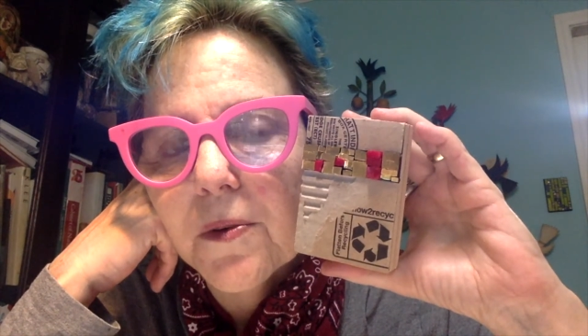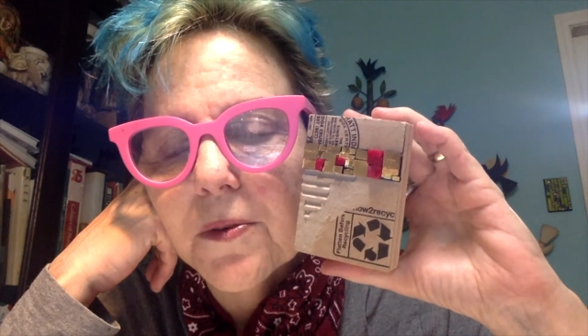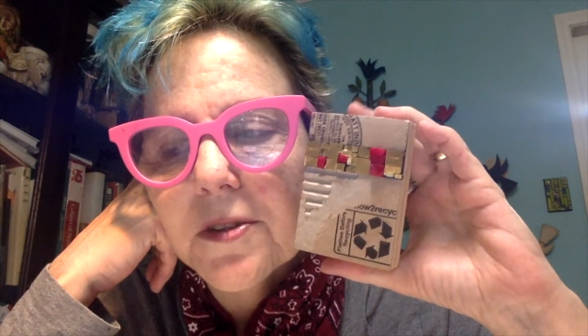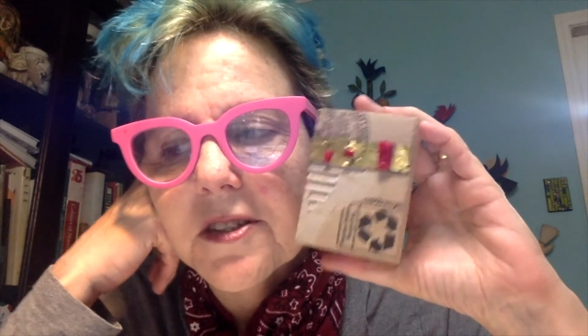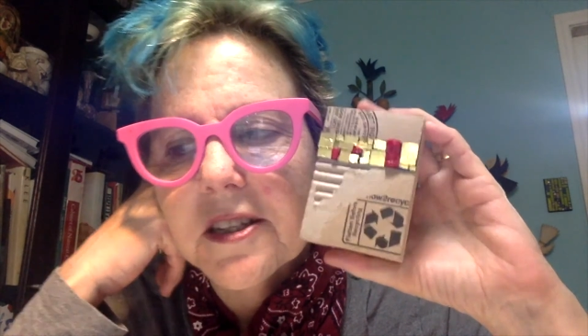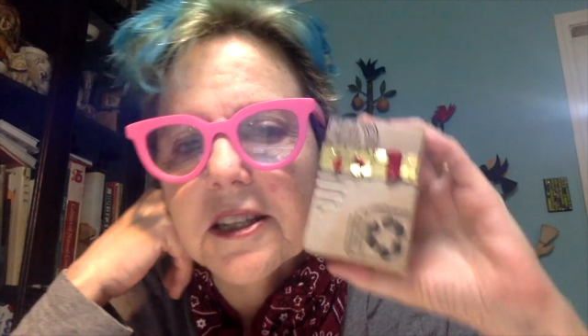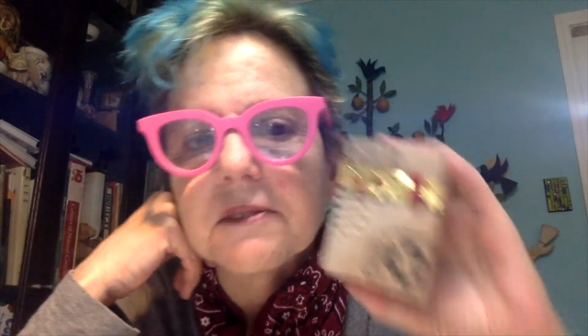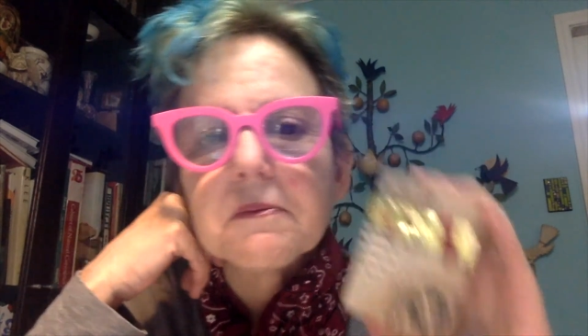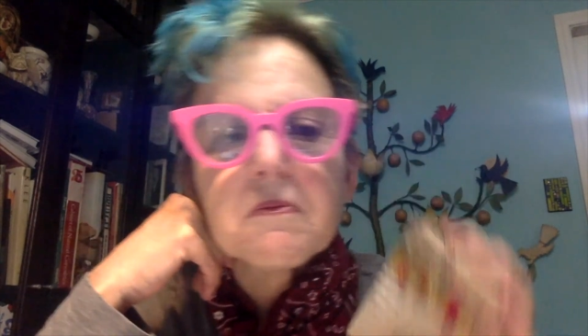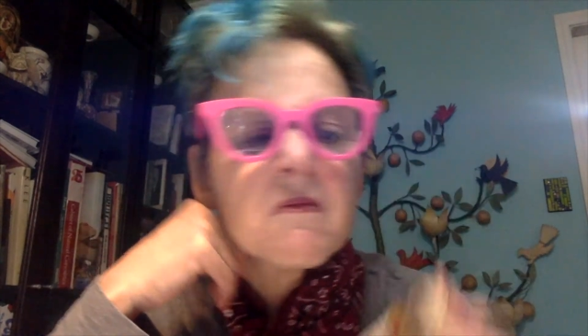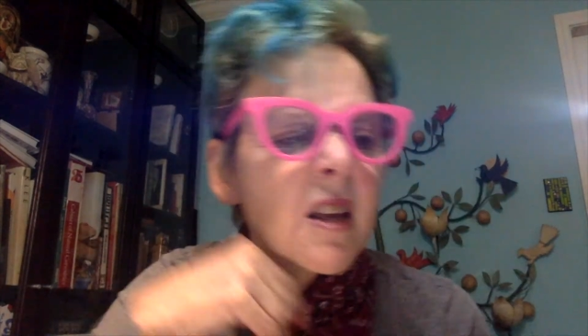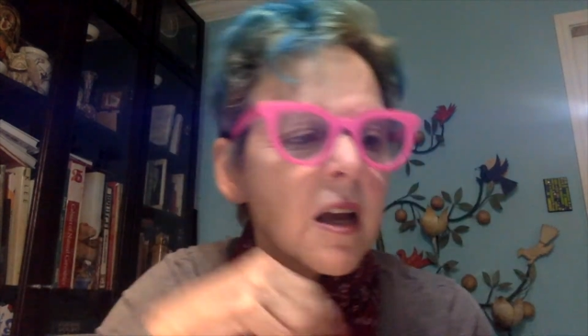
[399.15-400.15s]
We'll see.
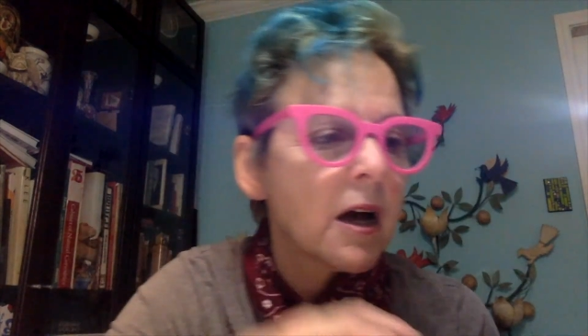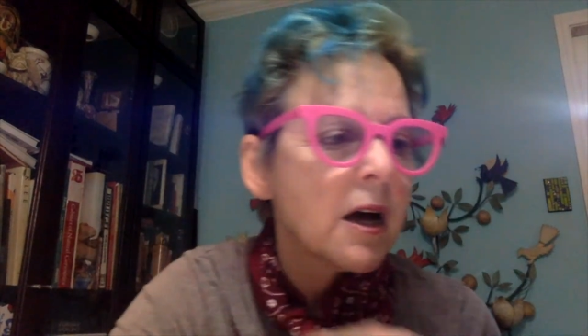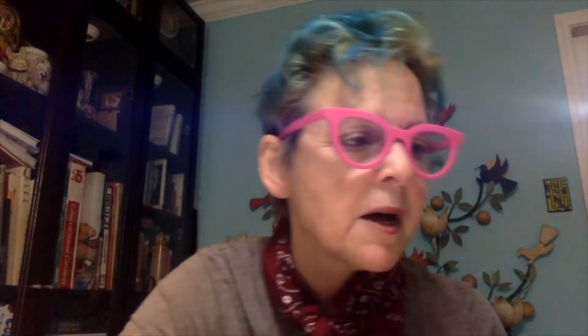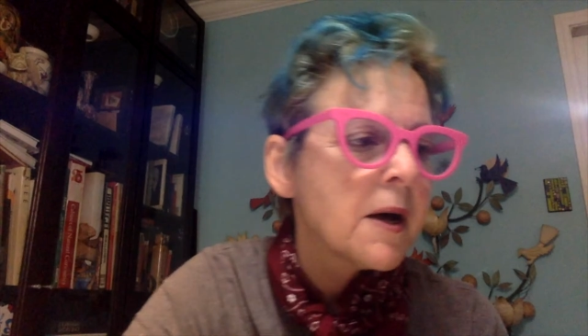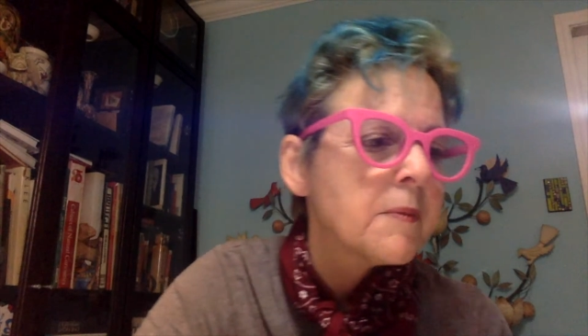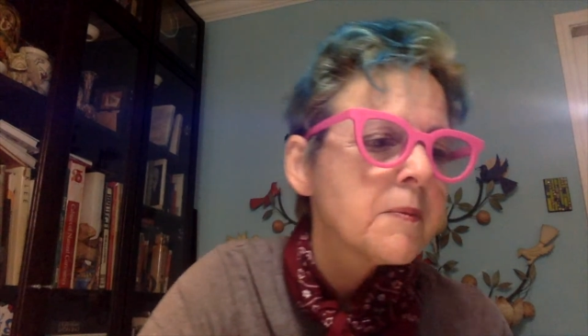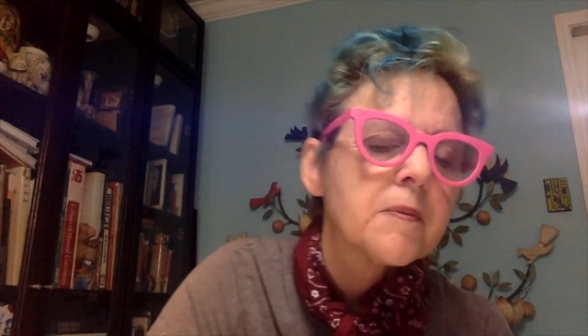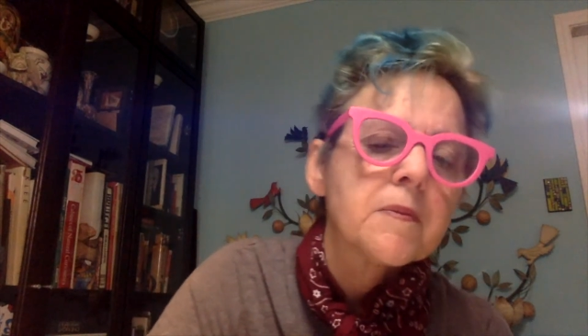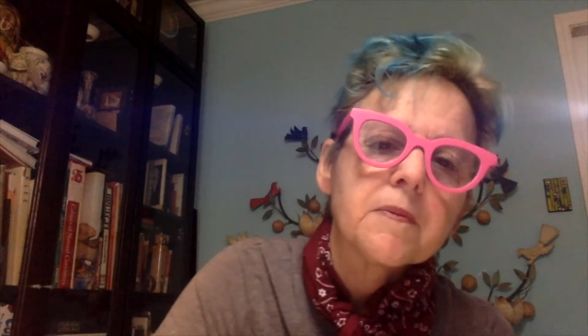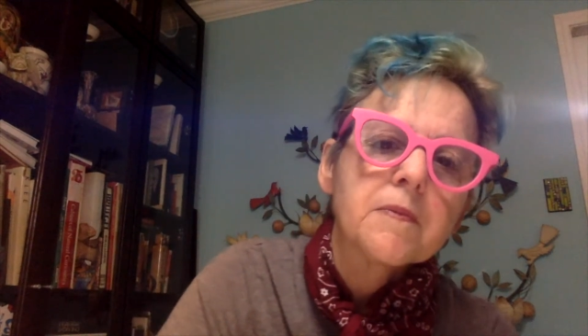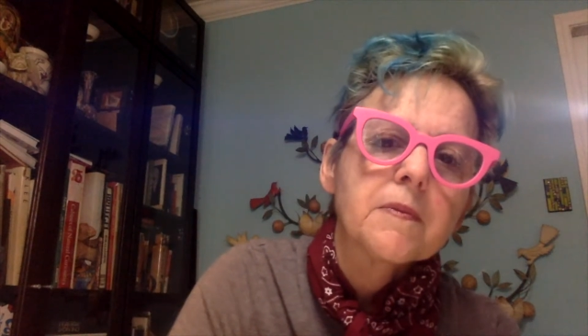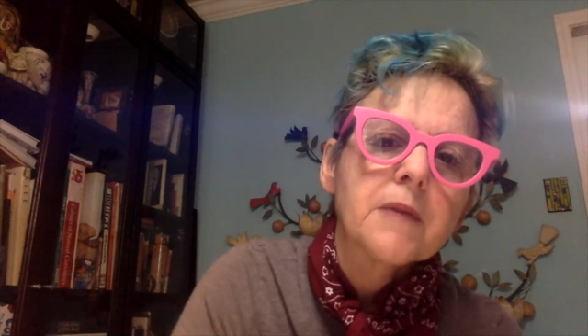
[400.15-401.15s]

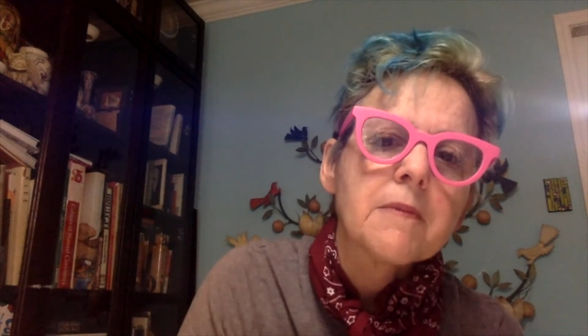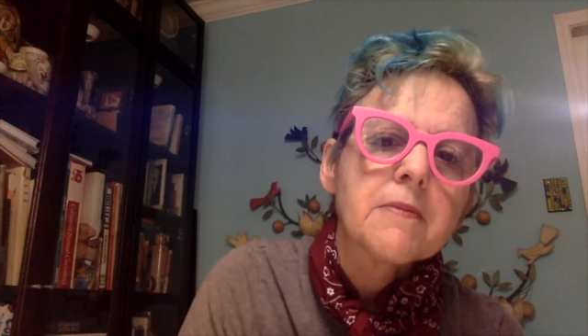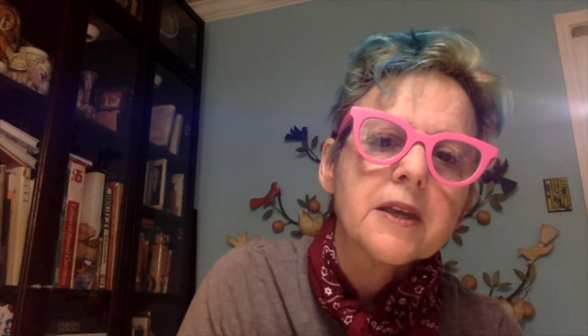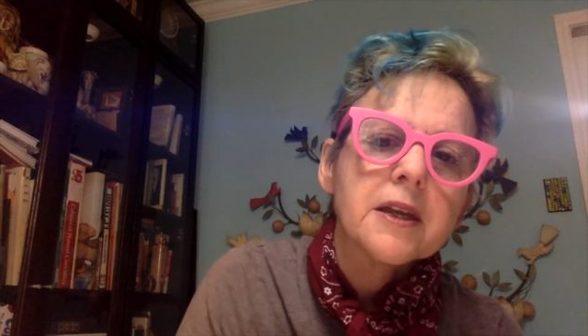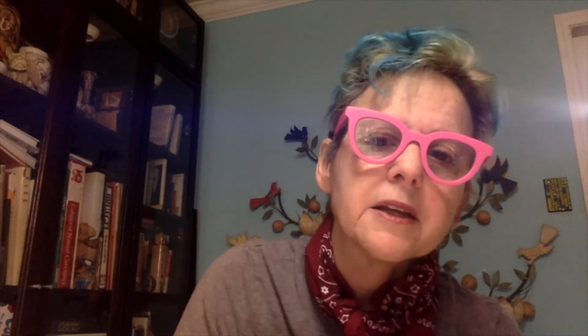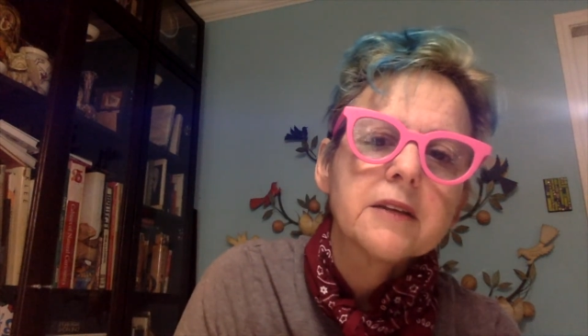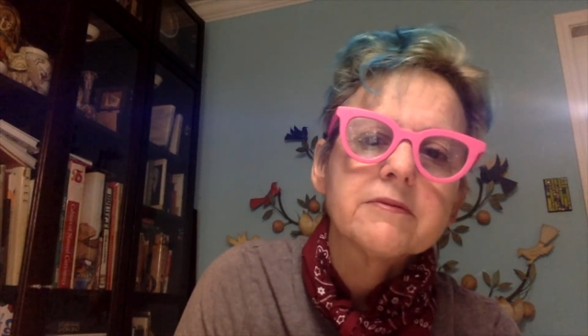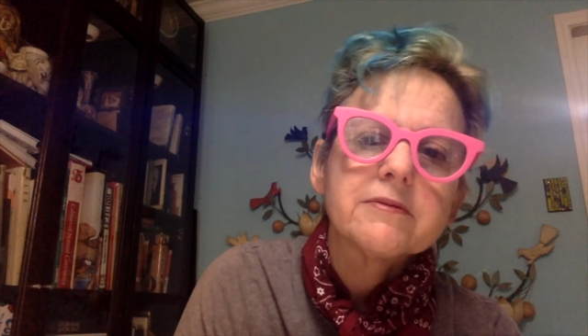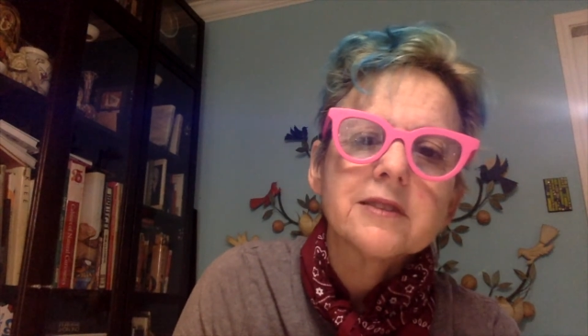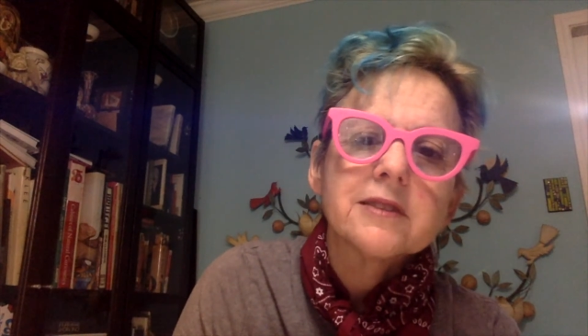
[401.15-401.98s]
I'm thinking,